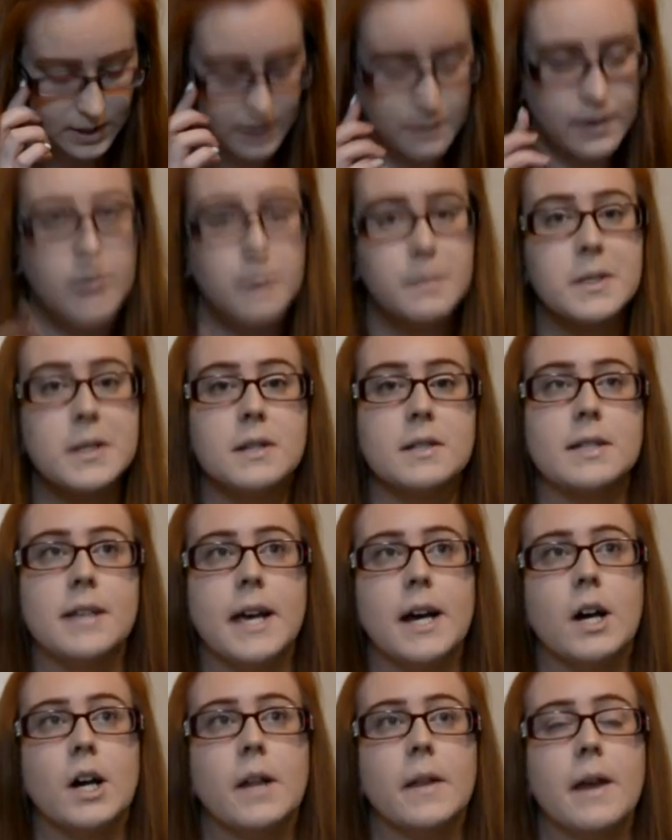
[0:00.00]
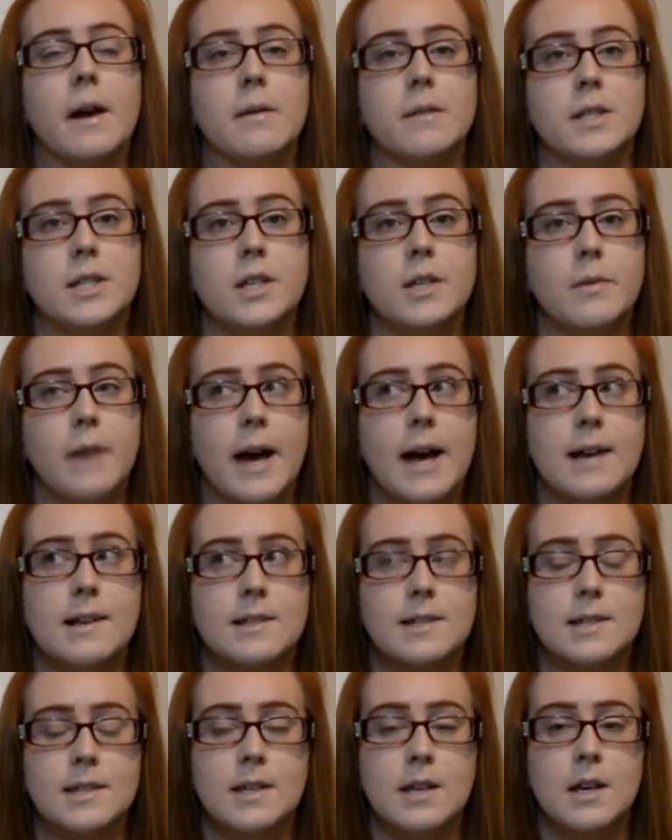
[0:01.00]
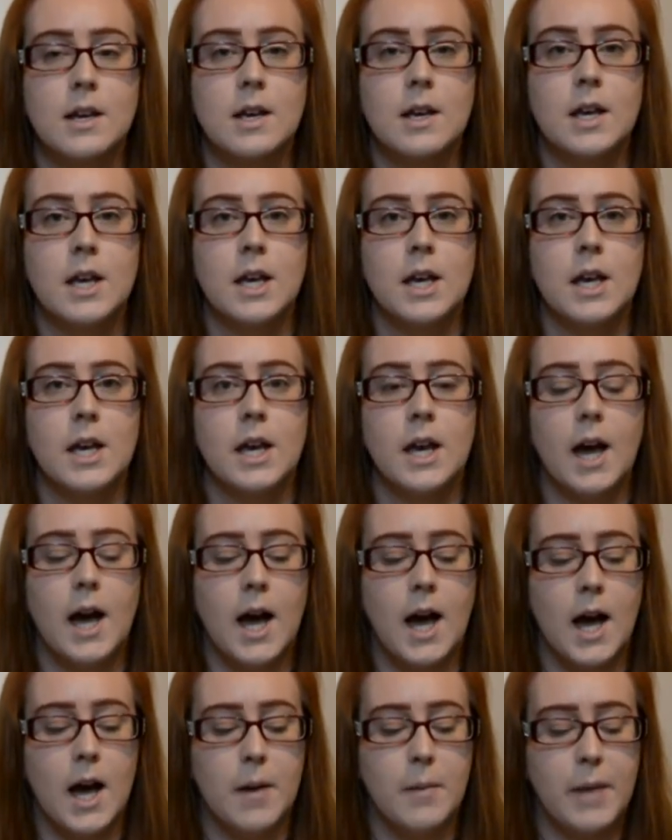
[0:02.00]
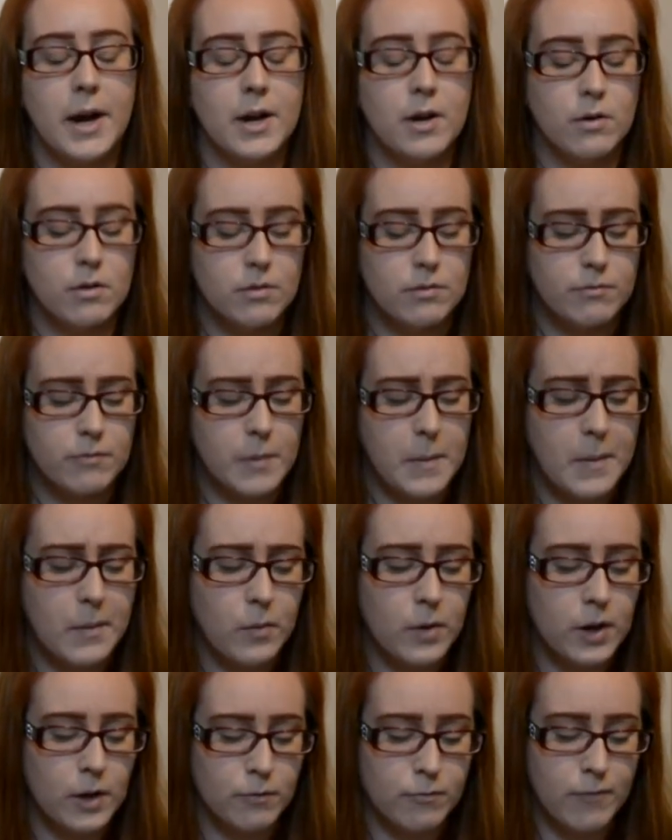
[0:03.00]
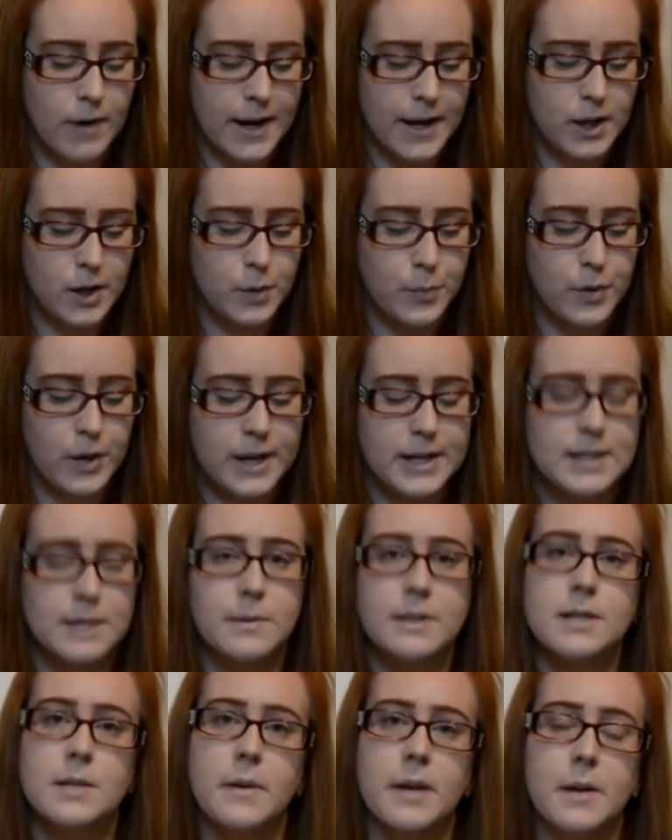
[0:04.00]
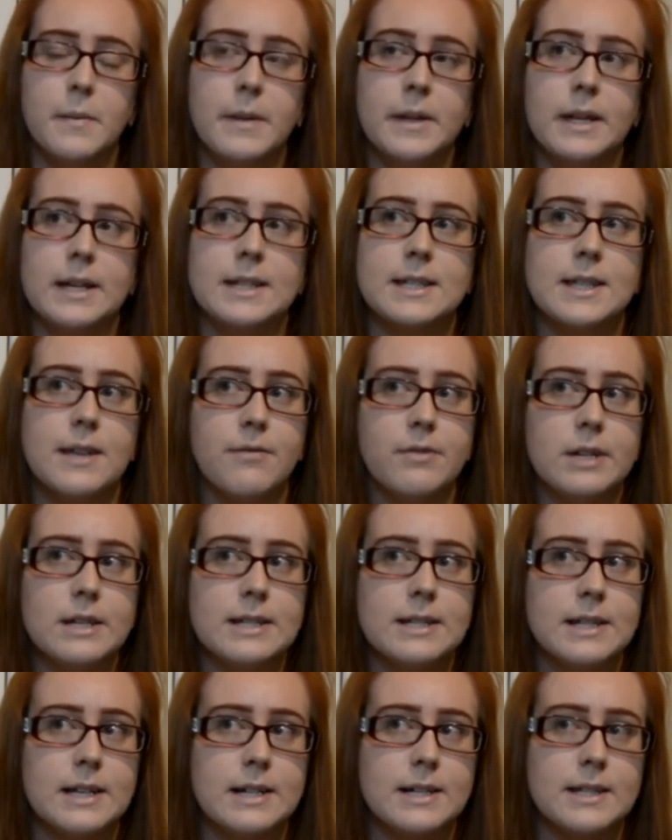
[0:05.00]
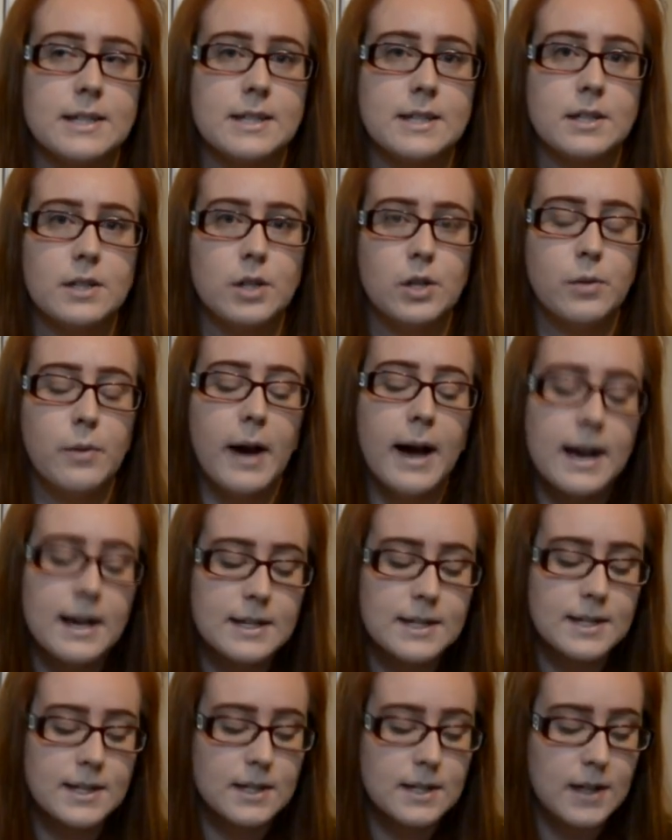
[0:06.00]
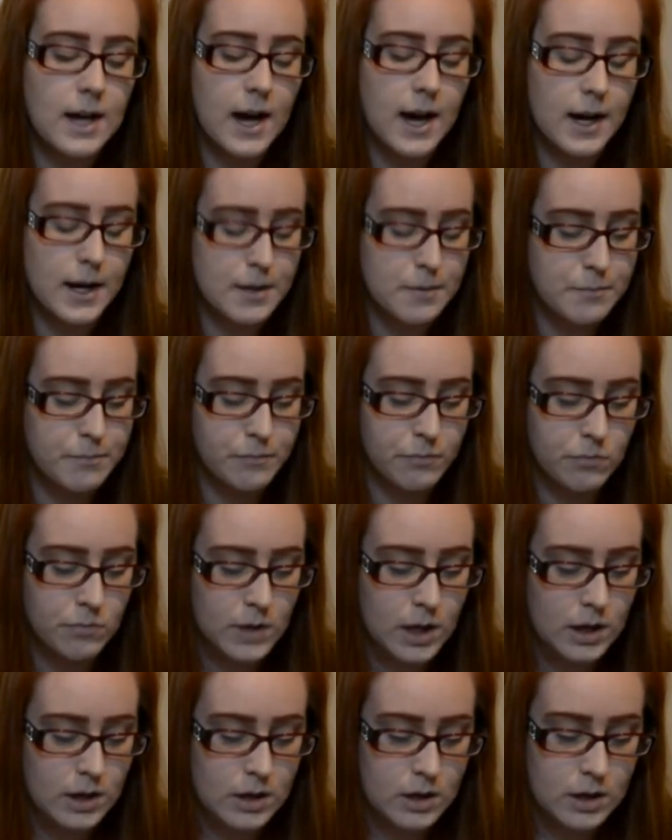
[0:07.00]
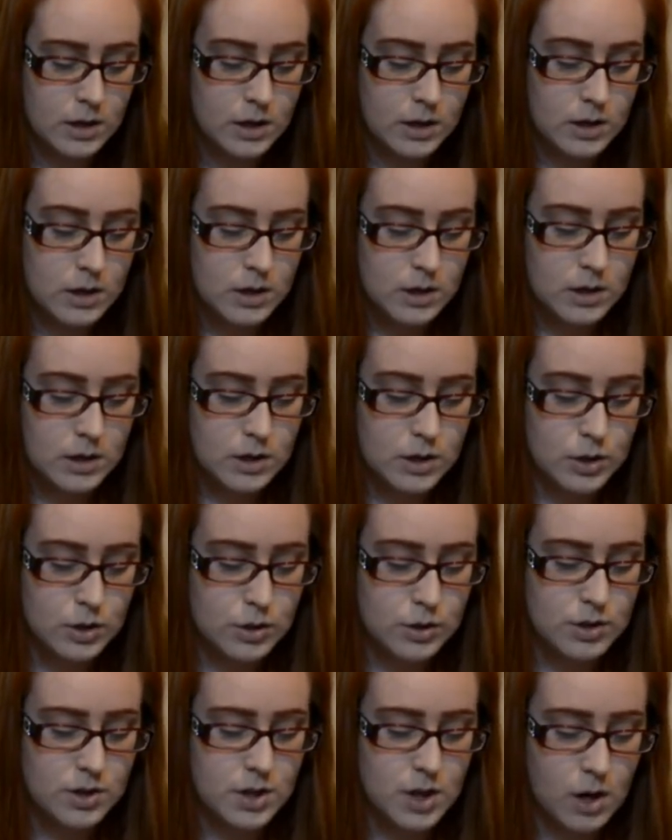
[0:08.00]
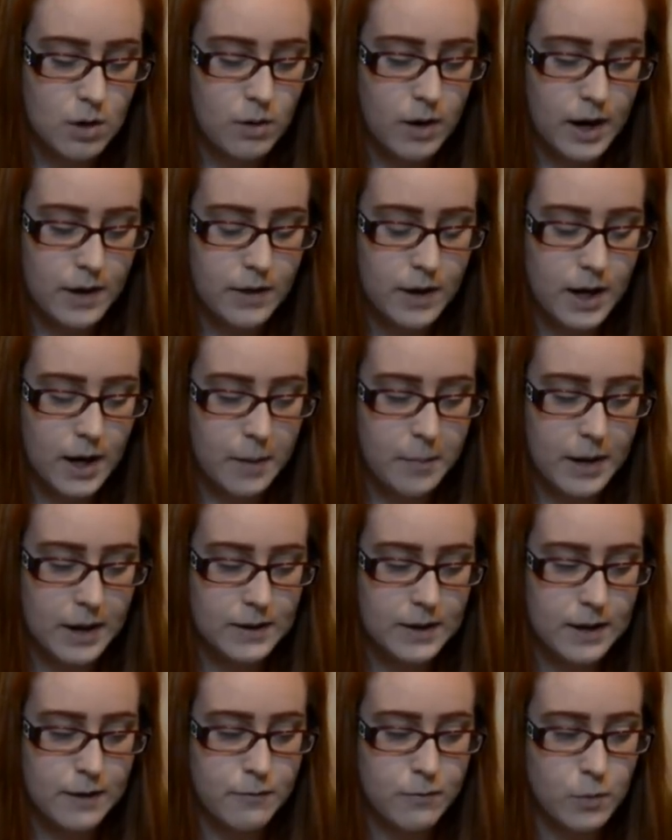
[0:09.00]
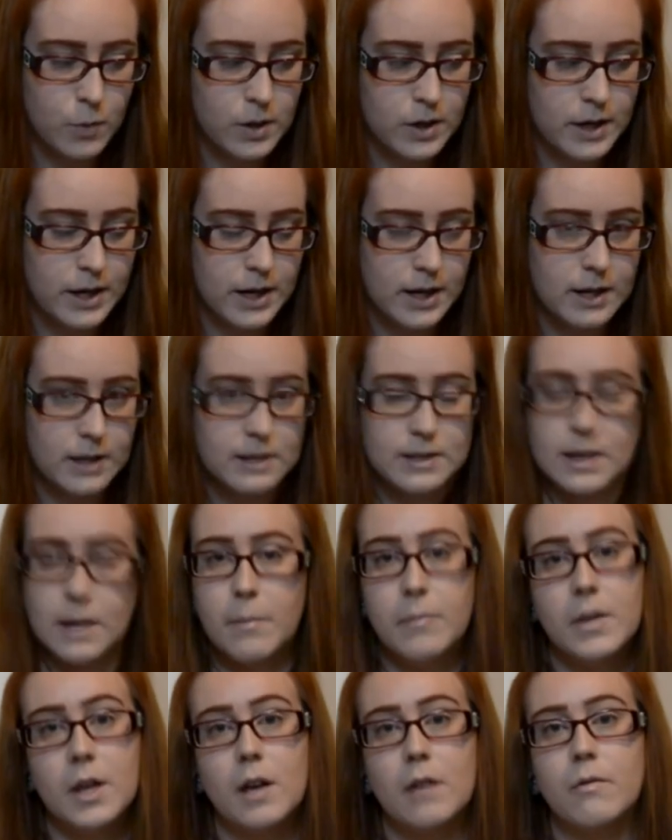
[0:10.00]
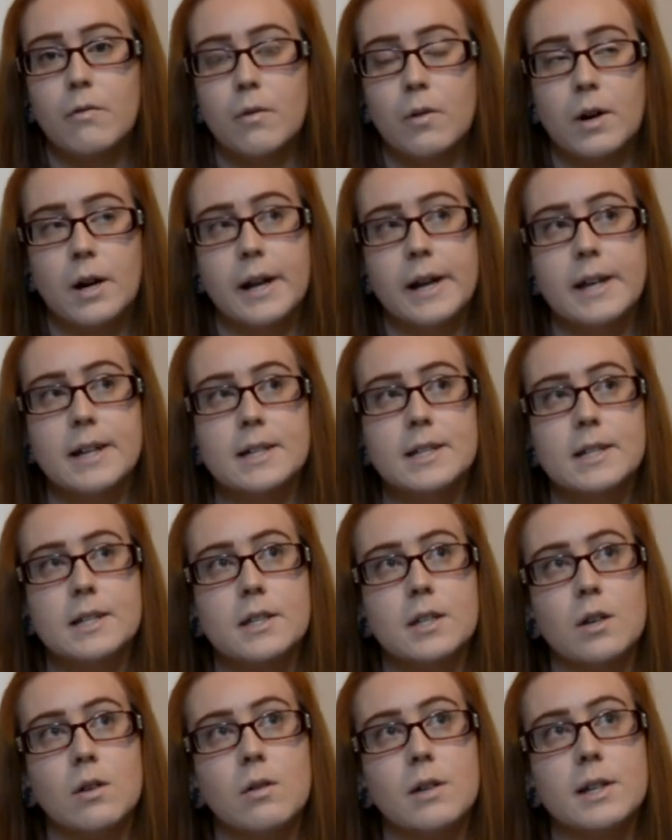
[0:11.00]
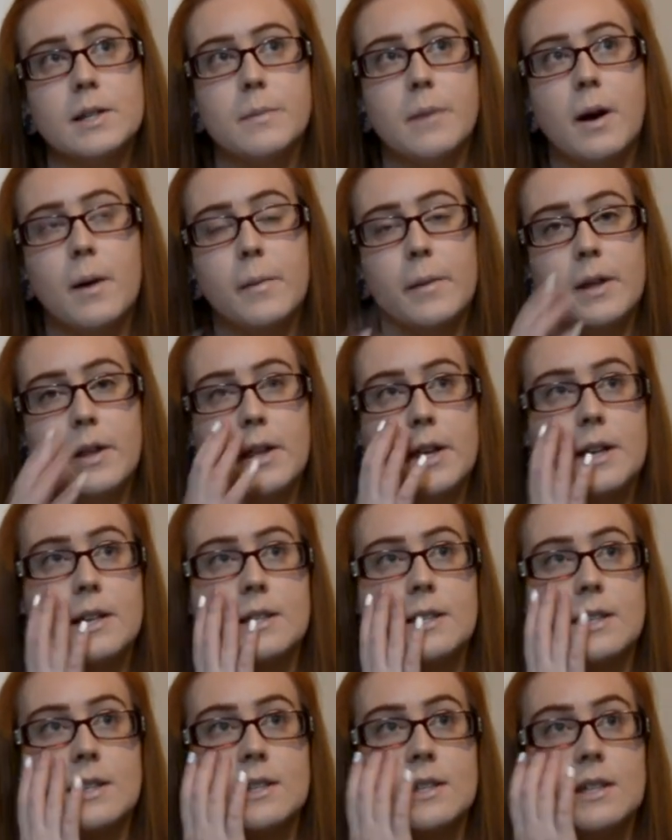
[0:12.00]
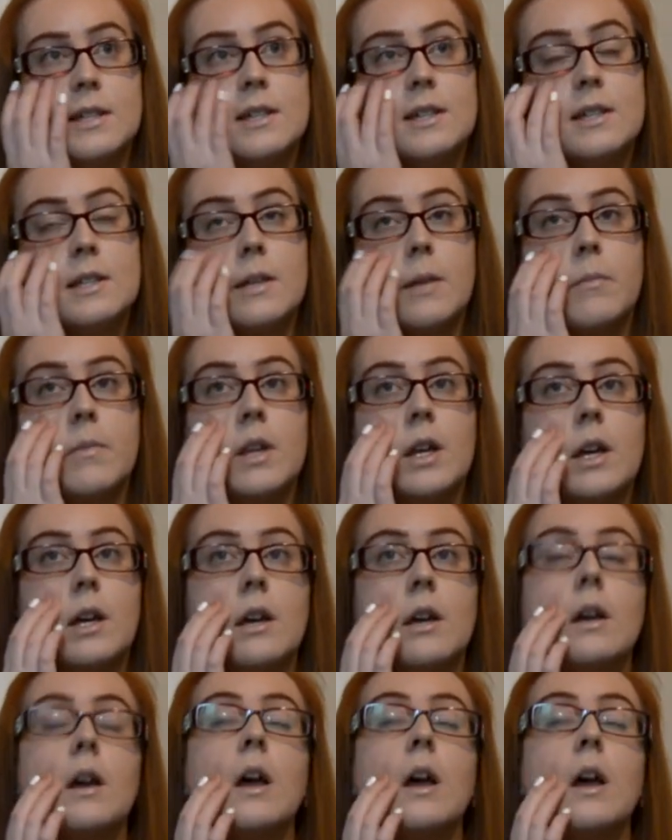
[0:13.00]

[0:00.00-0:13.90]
and I think it was on sale, and that was U S. Um, I don't remember what the regular price was. It might have been like seventy-six U S. Um... So I think I paid like forty something for it, so it's probably like sixty something